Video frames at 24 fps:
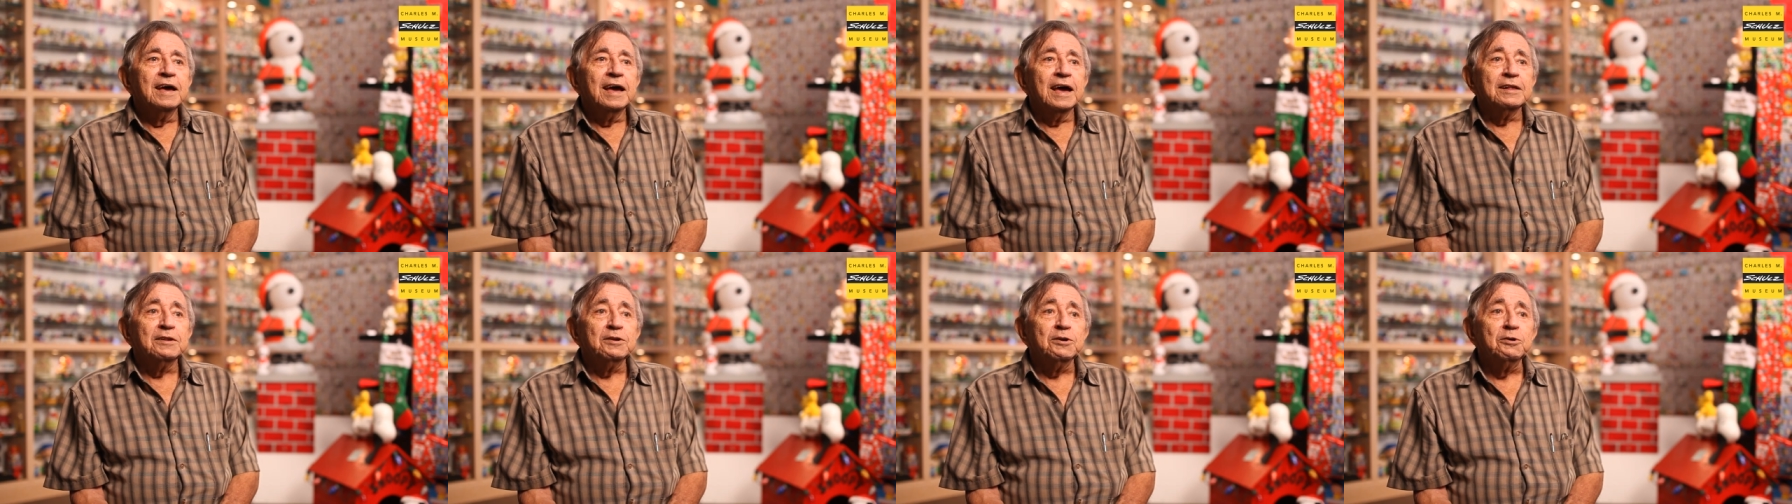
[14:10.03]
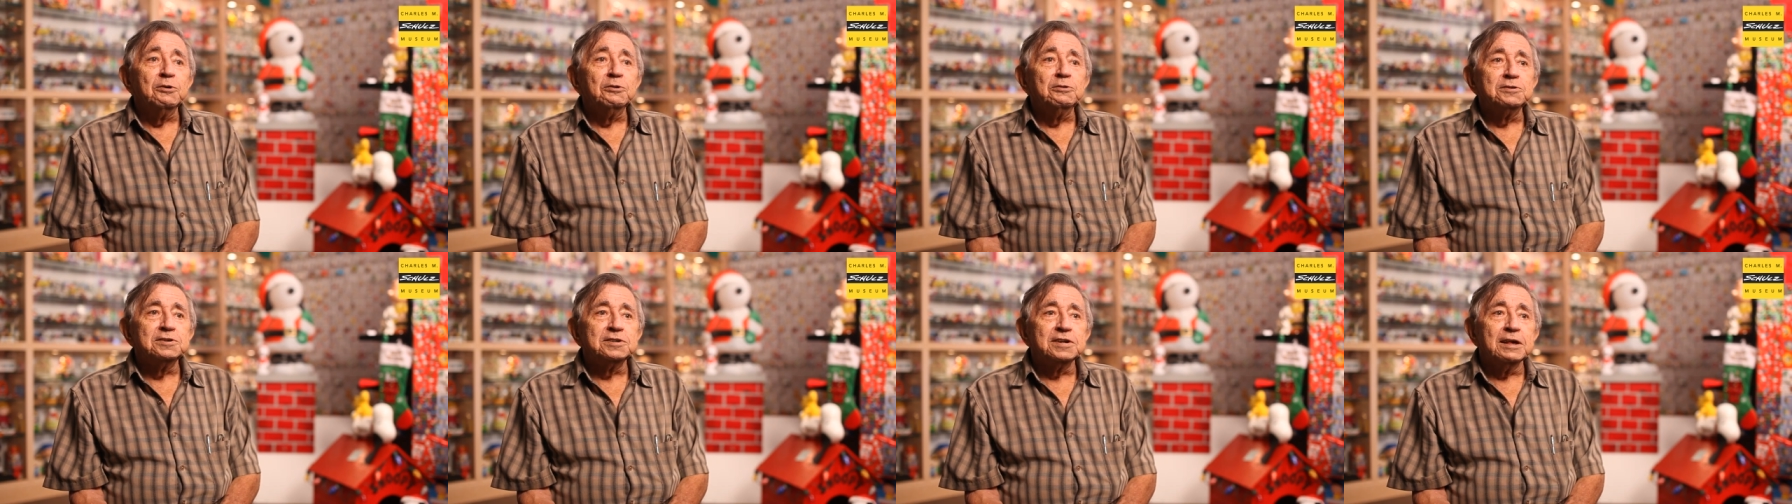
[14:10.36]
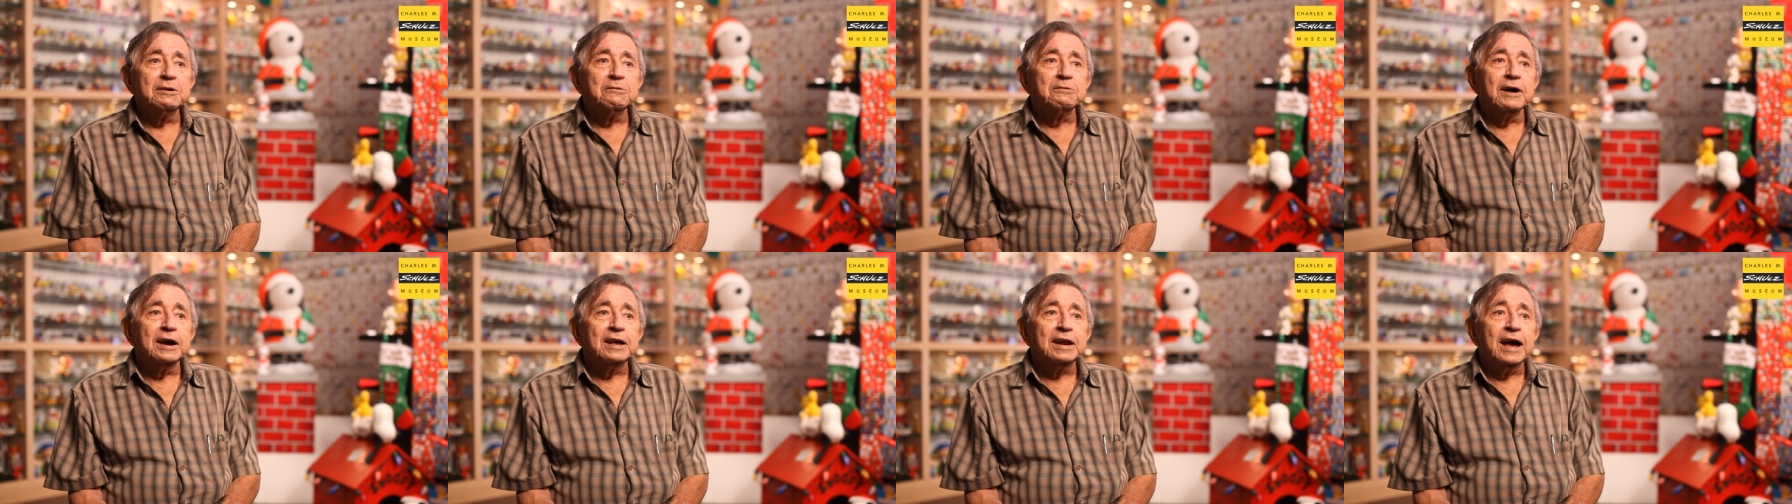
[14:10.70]
and
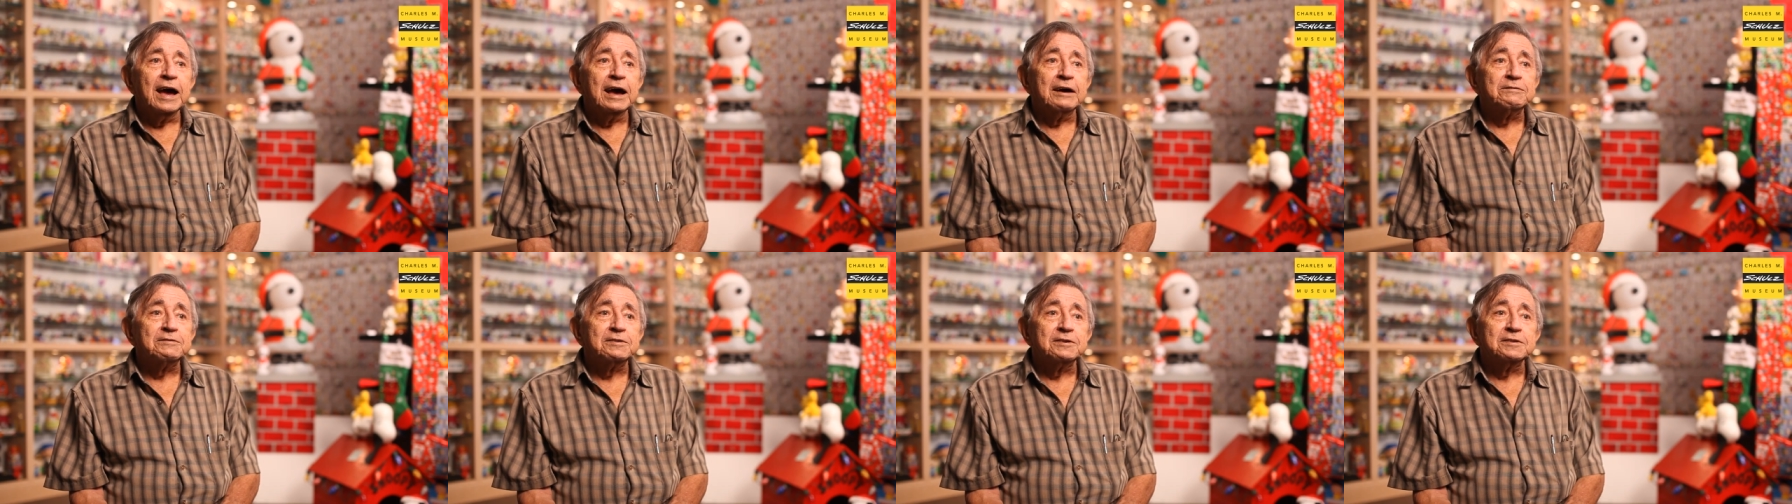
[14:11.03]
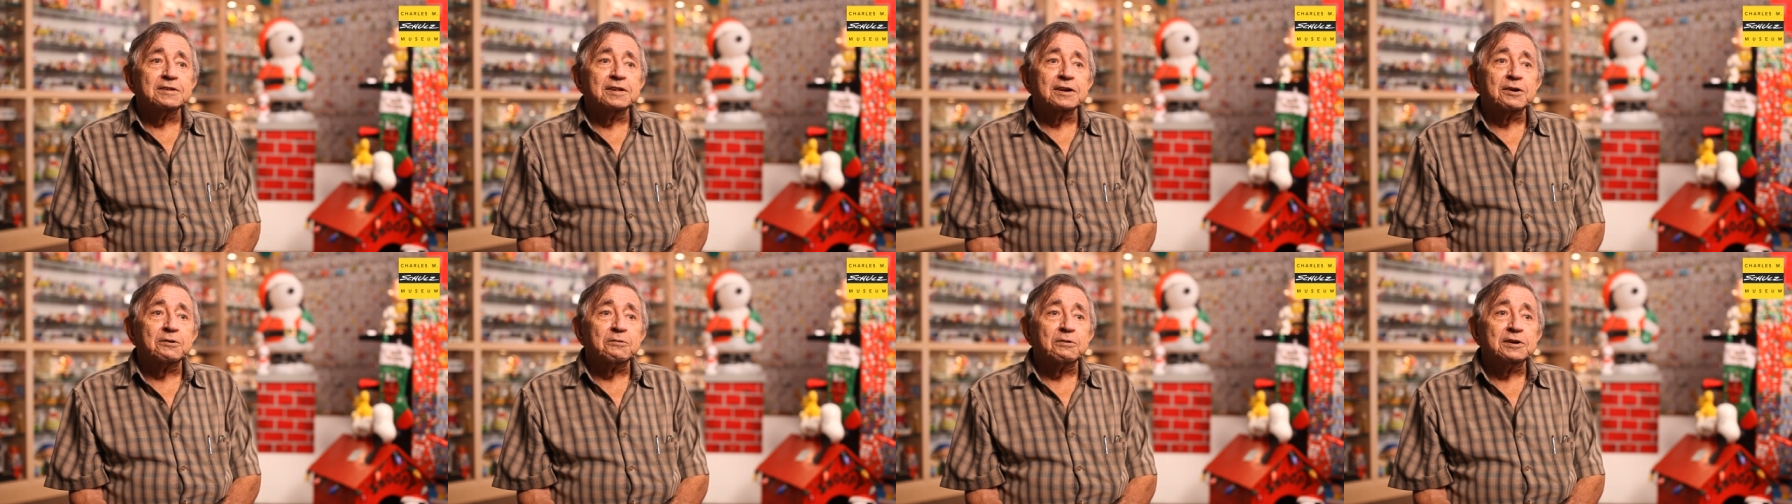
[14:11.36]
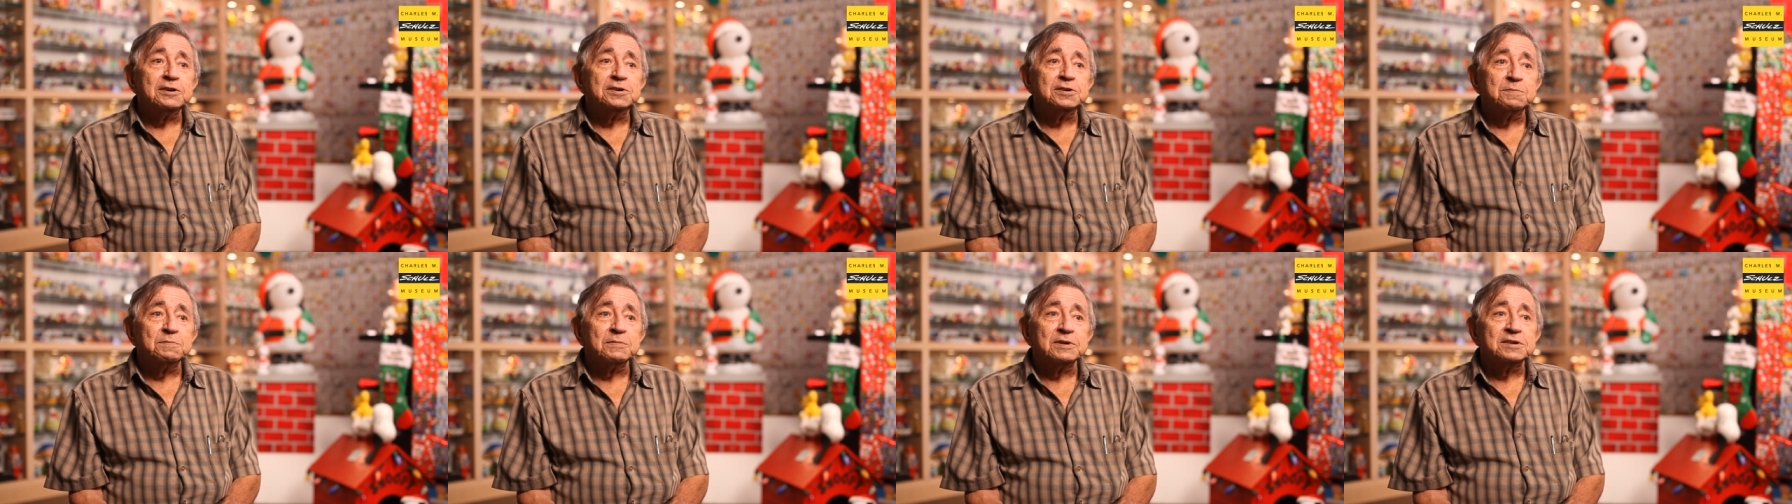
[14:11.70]
usually right after the
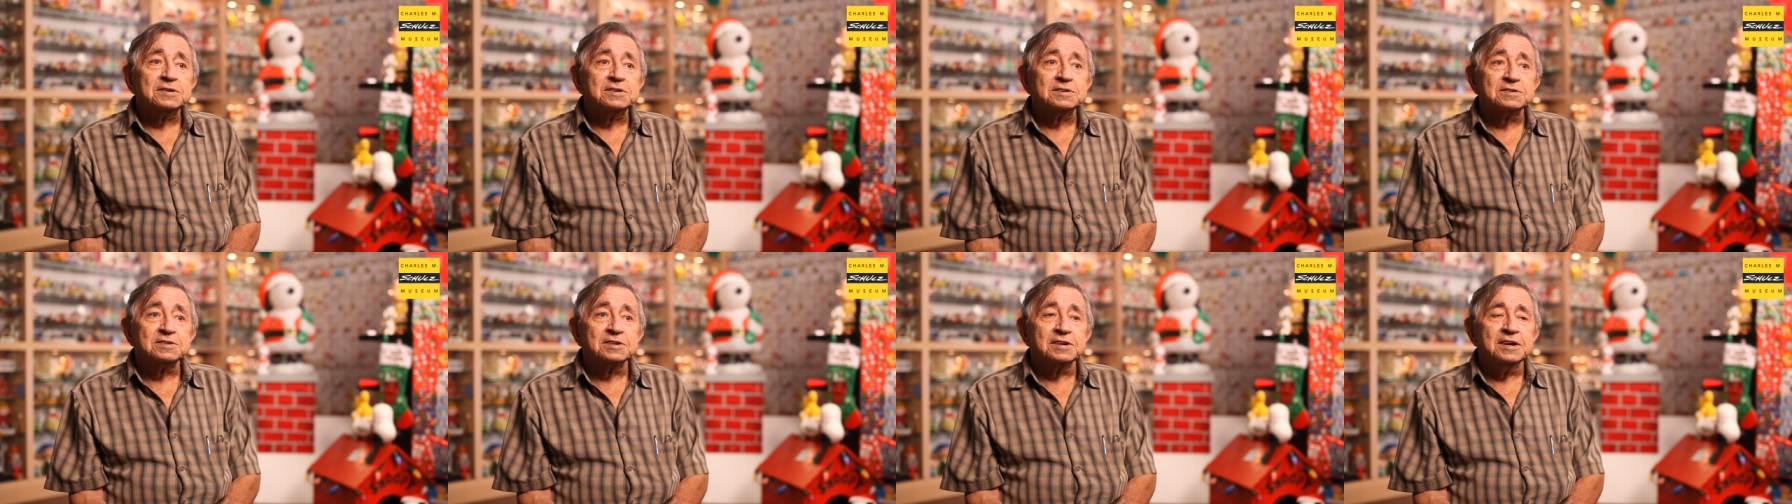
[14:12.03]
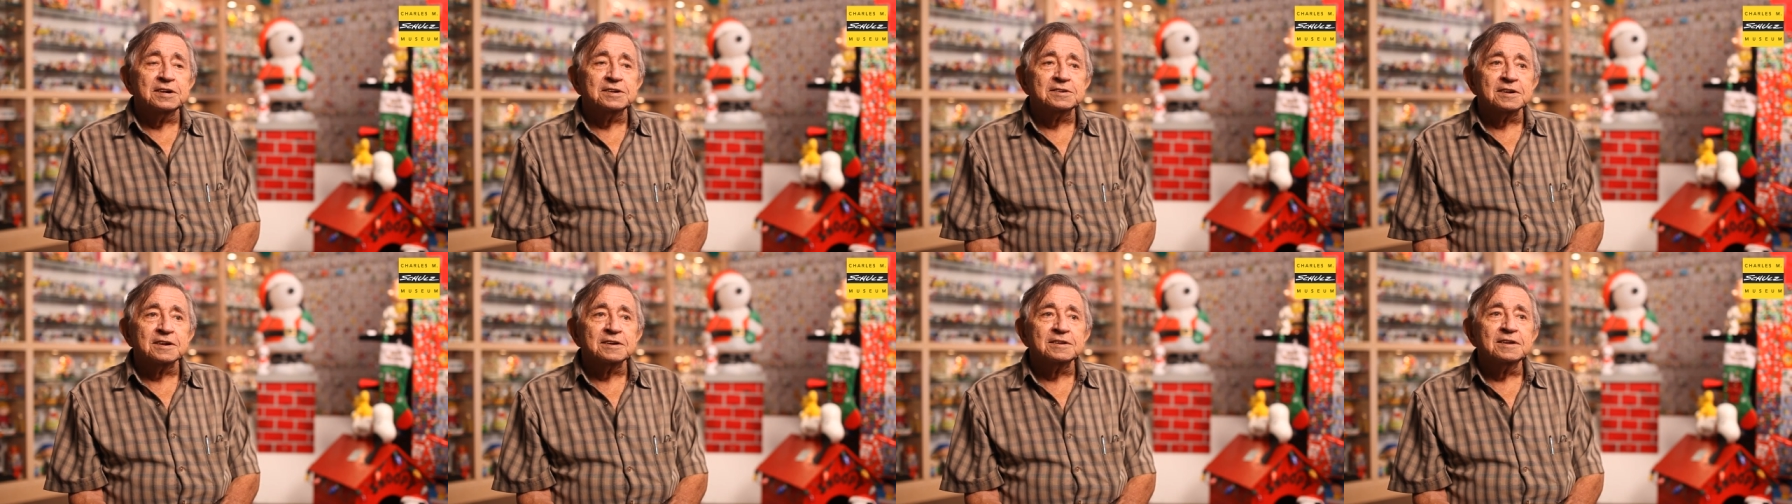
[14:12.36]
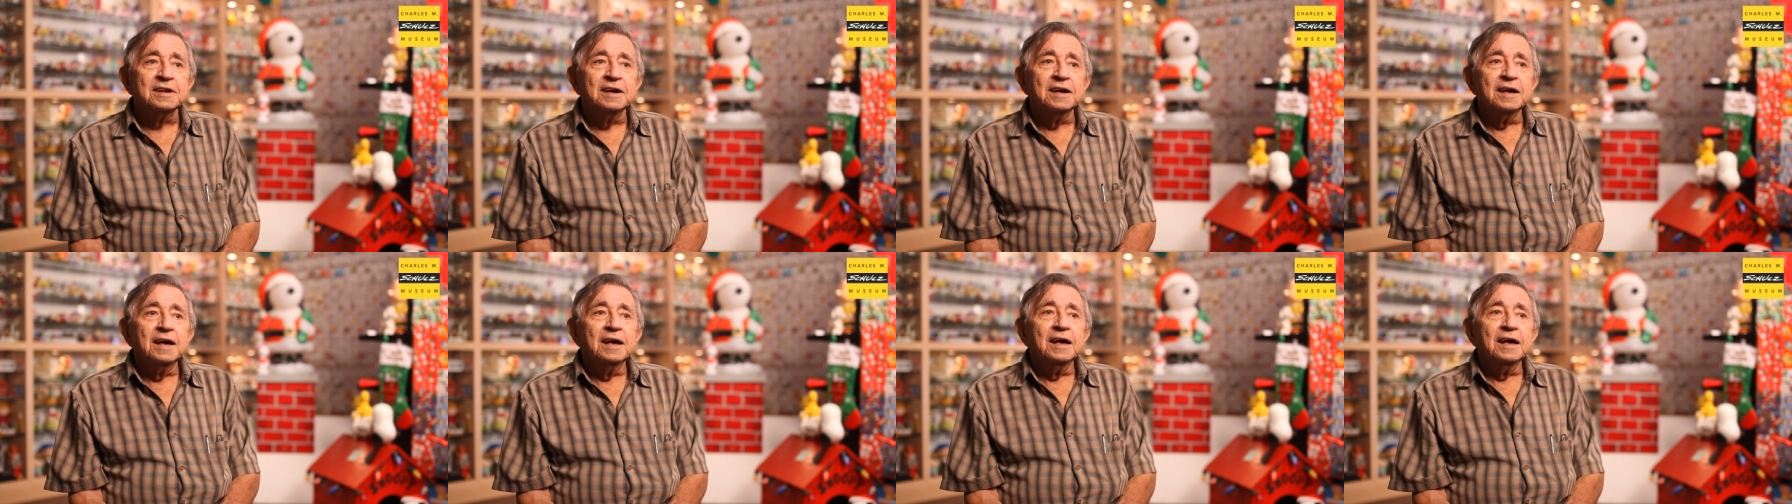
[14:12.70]
Christmas season,